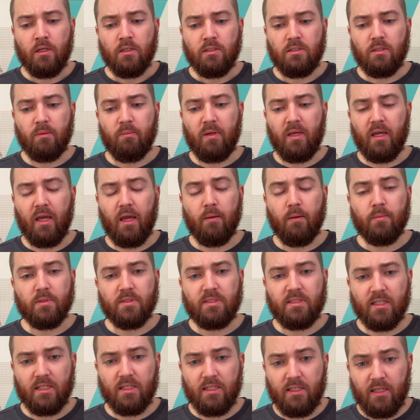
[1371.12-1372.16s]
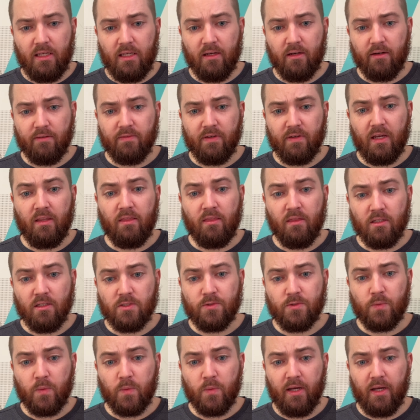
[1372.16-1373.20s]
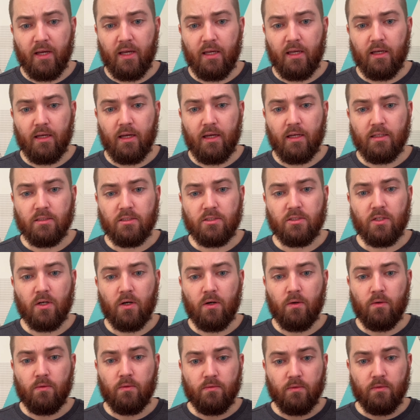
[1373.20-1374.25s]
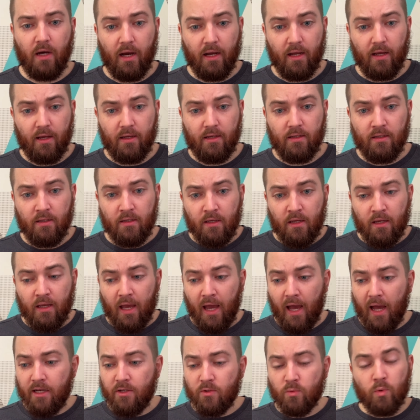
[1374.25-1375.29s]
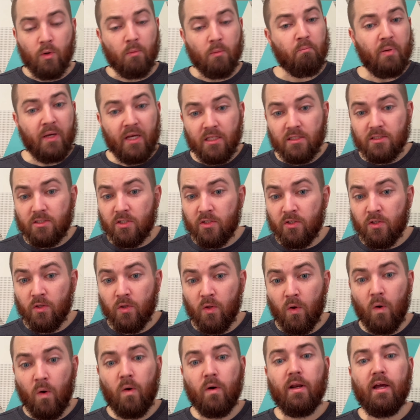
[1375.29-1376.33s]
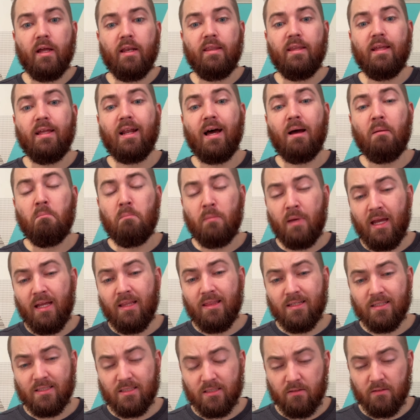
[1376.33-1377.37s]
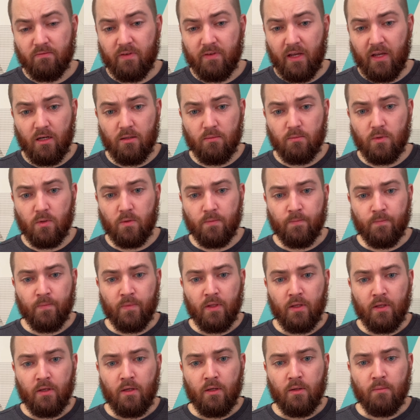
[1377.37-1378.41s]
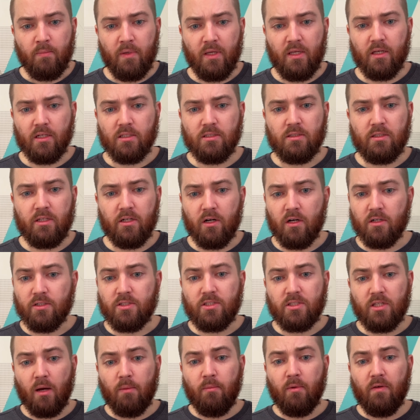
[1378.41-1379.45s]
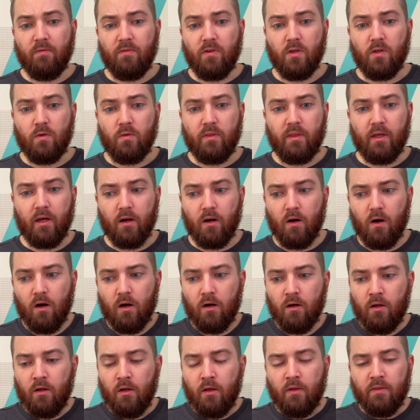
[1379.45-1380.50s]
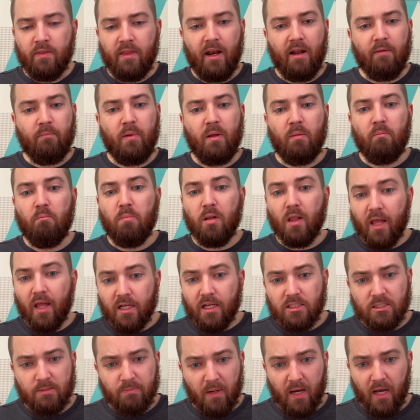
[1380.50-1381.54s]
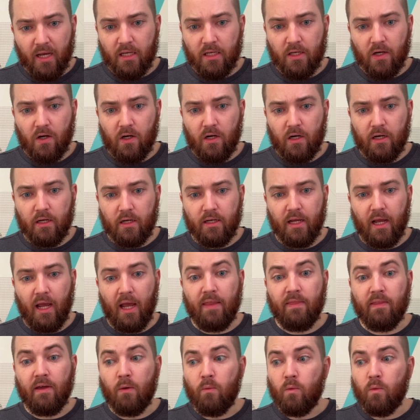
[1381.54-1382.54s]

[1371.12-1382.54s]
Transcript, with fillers: to be able to give in this way. And so I had to repent to the Lord and then I made this available because there are some of you that are that have been blessed by God and that